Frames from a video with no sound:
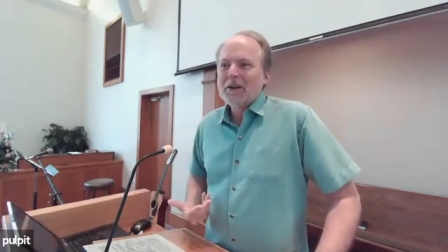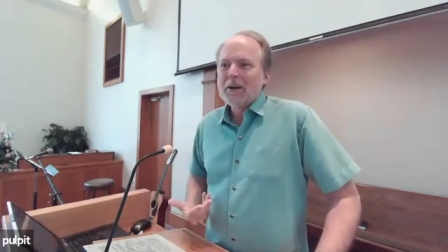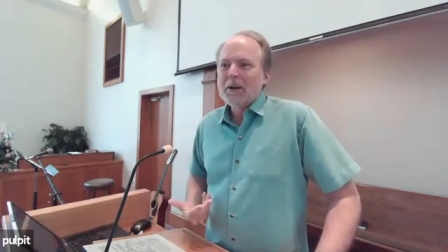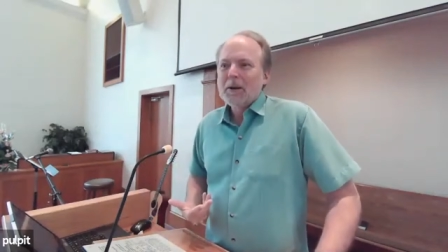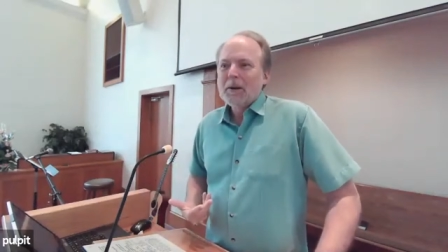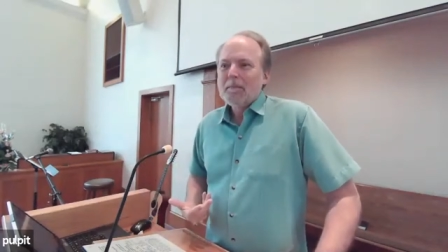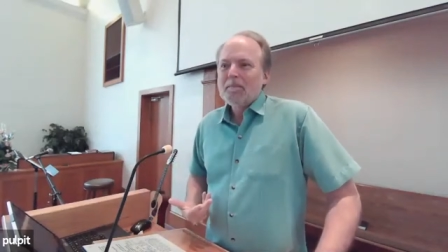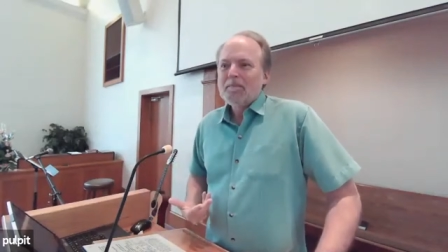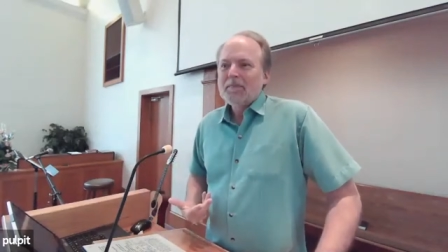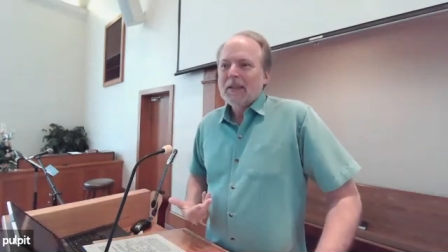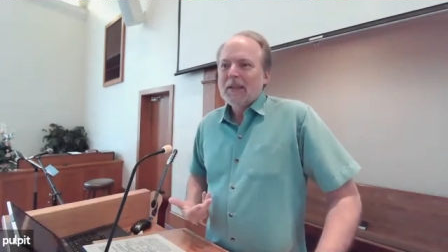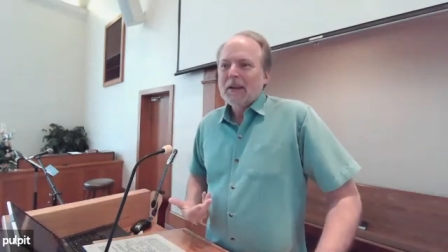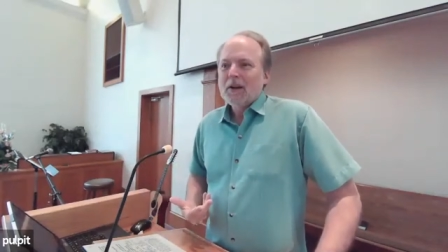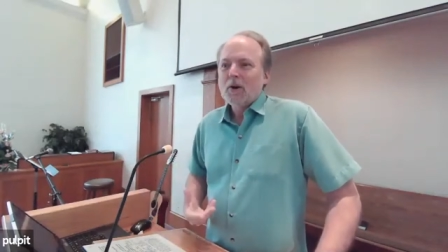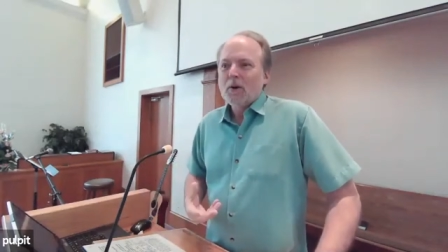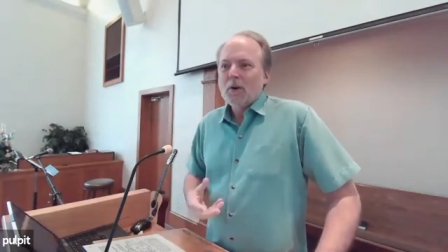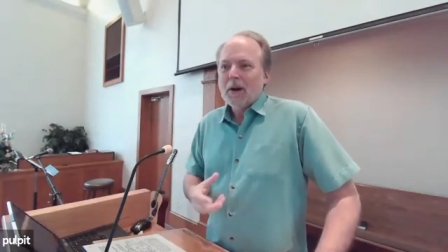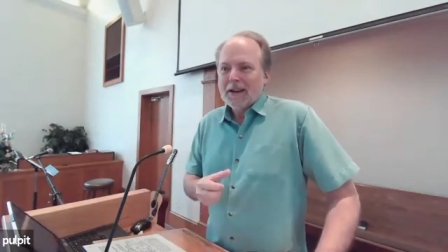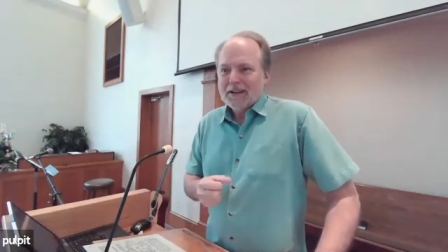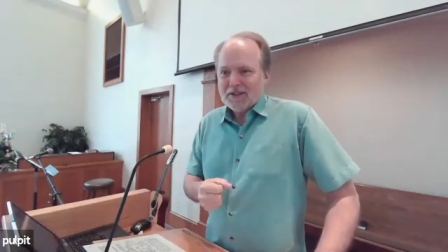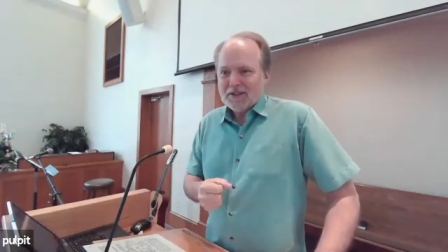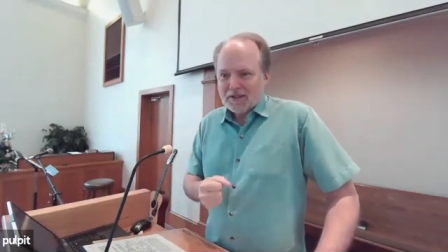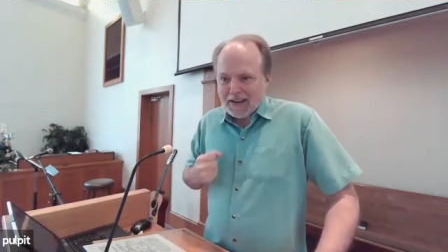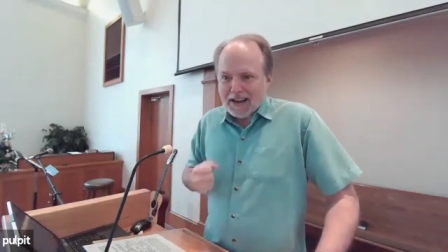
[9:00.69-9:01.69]
us,
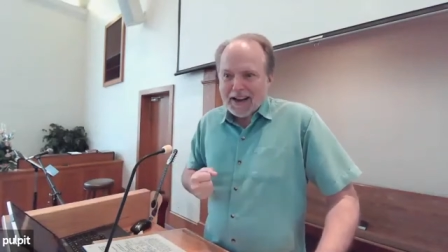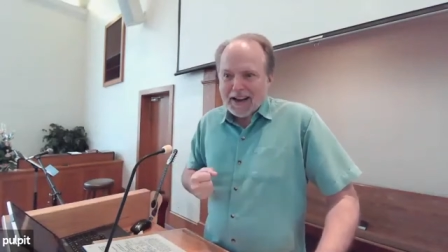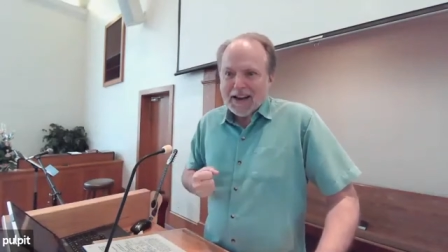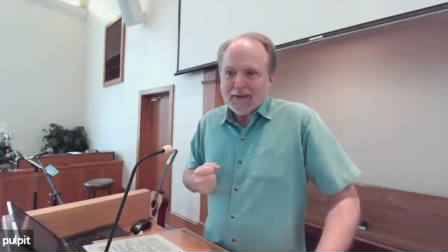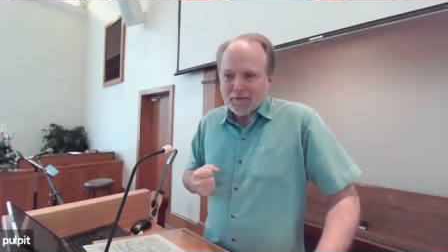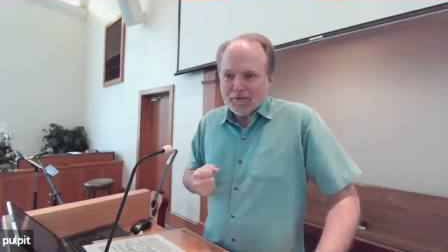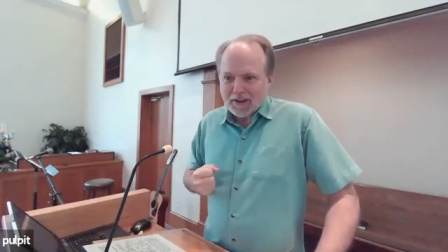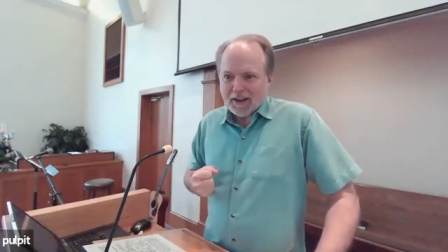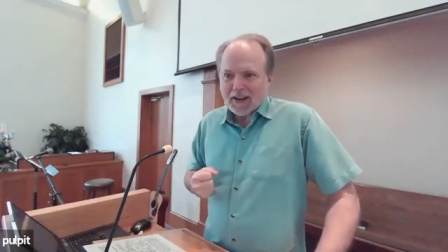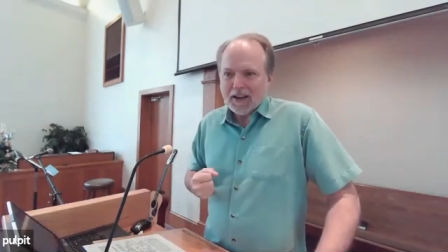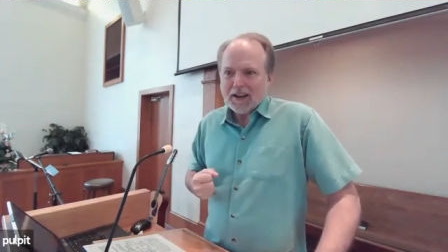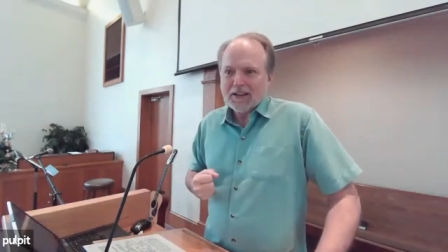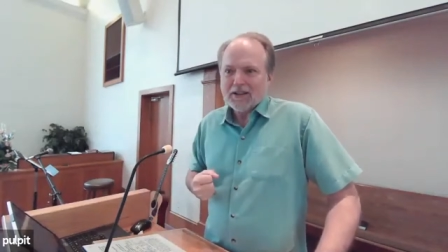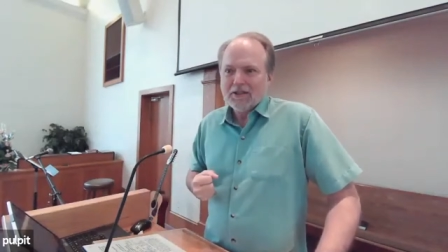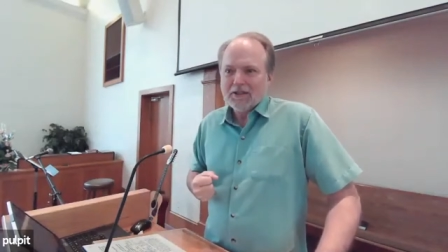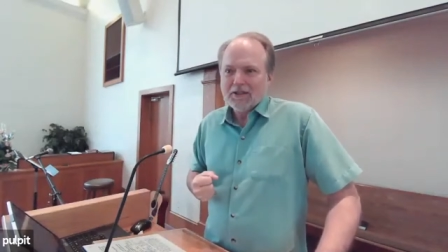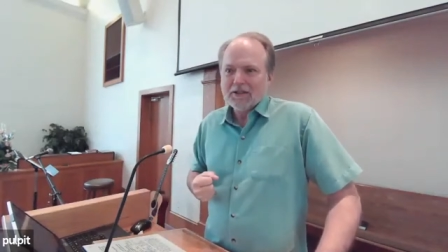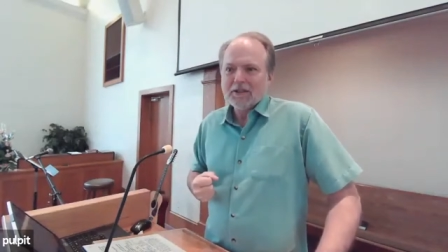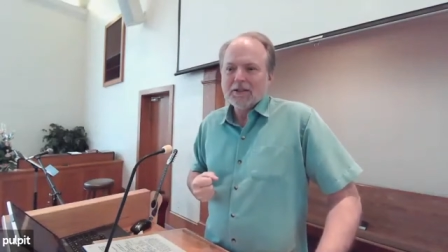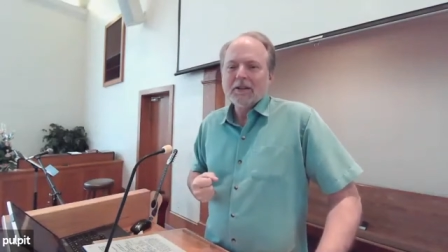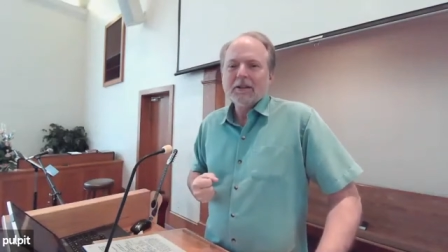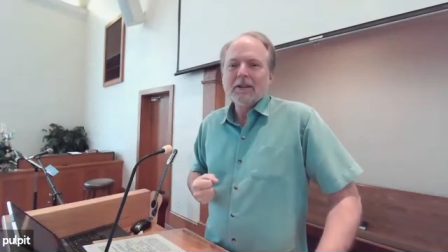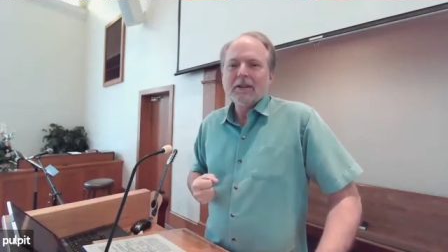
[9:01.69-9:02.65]
who has saved